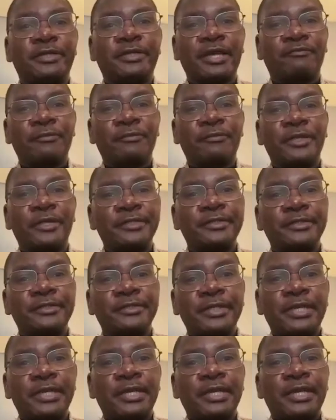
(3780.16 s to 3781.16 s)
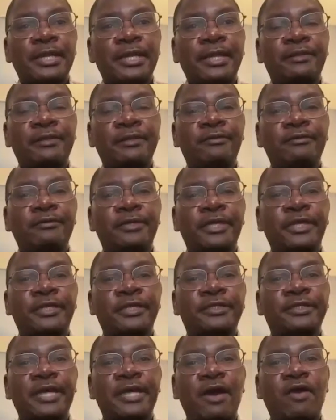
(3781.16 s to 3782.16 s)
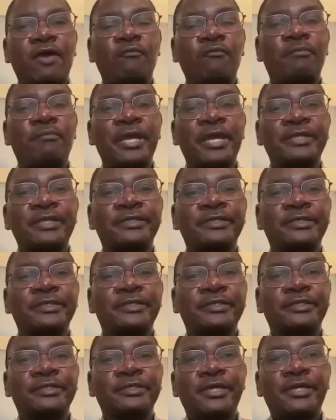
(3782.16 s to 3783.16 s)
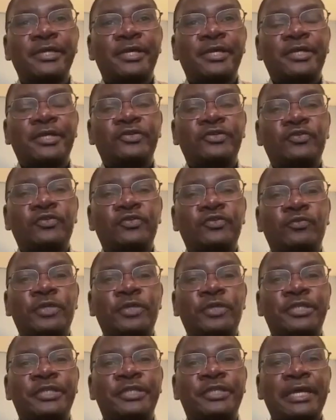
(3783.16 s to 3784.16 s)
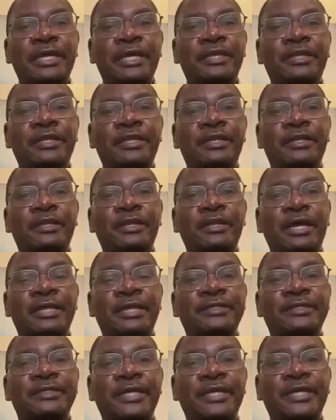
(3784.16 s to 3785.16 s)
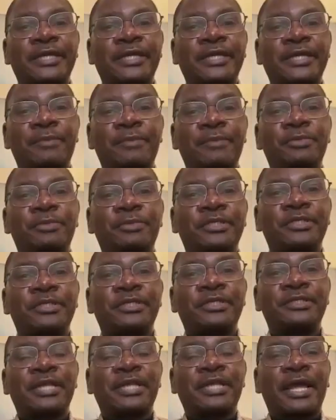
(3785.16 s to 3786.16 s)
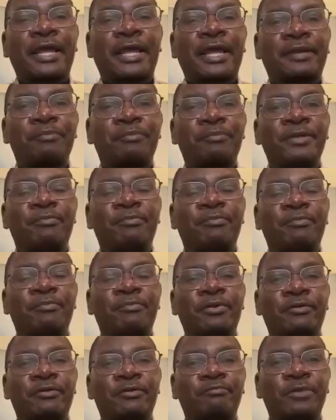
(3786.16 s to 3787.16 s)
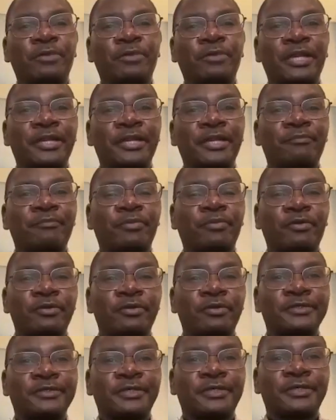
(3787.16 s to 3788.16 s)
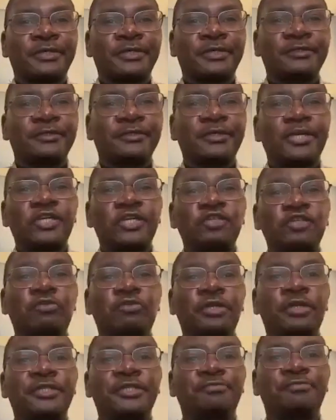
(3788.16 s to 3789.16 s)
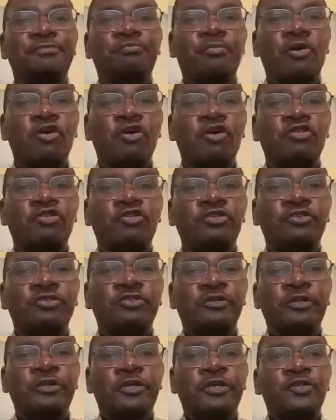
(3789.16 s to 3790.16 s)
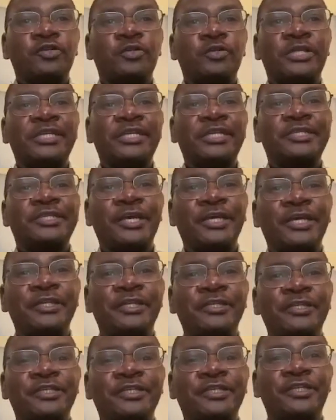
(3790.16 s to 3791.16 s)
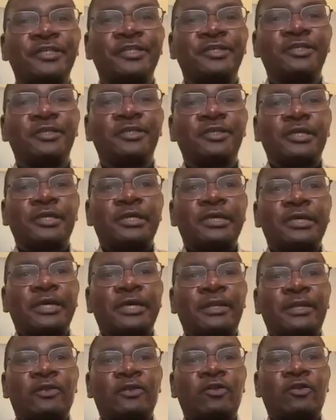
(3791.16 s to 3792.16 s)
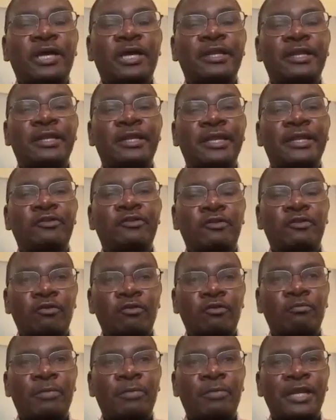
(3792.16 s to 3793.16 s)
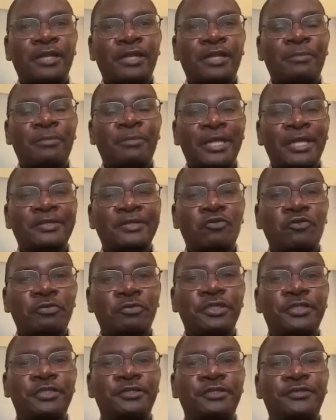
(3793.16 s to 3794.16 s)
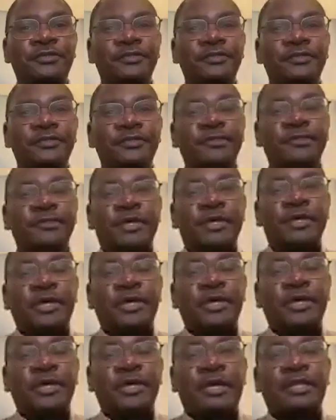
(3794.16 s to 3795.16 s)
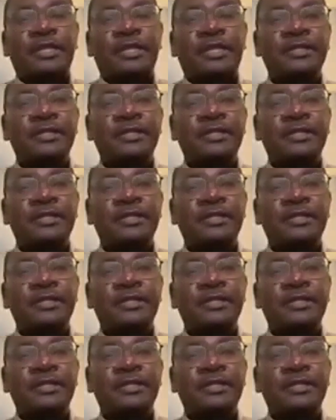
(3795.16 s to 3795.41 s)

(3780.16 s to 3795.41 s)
government, and look at how best do we then adapt this IRP planning process to respond to the changing local and global market conditions.